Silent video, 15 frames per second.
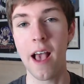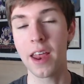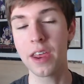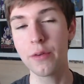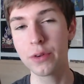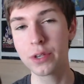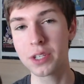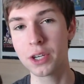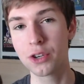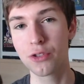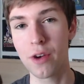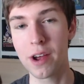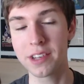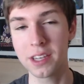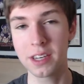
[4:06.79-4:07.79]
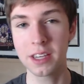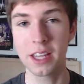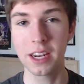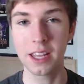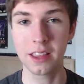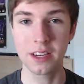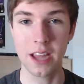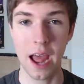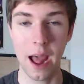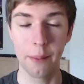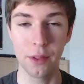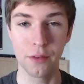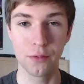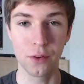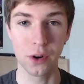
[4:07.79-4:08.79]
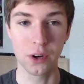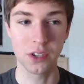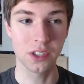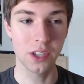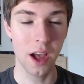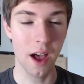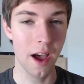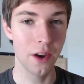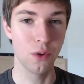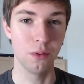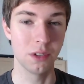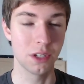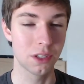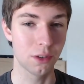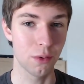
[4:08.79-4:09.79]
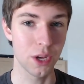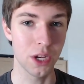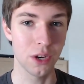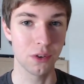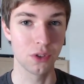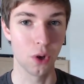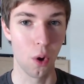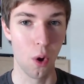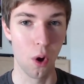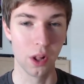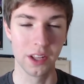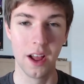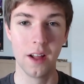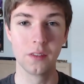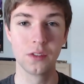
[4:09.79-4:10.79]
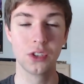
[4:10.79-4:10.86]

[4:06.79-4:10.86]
and he was interested in getting the tablet for his son, who was 3 years old.